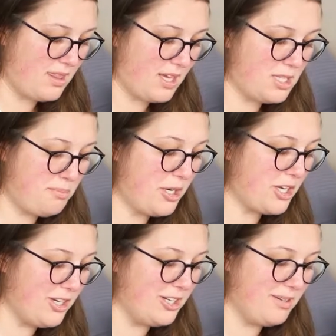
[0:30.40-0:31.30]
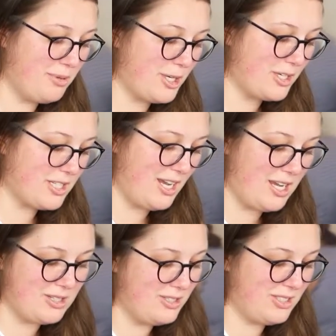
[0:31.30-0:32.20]
it's pretty good to
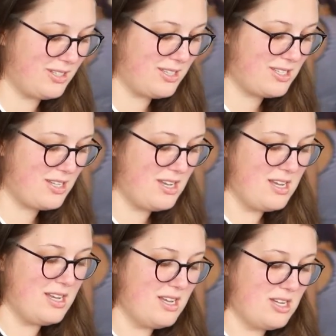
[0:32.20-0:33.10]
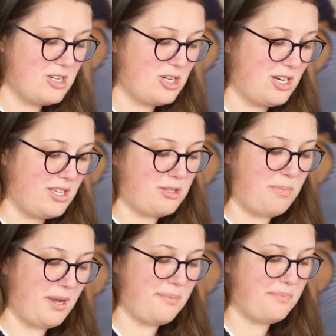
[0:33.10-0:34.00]
handle. So let's try this
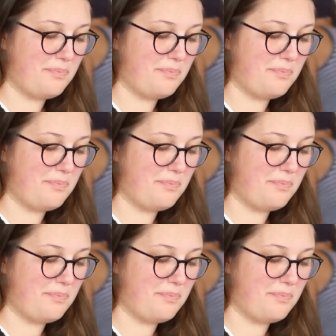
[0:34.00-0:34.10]
bite.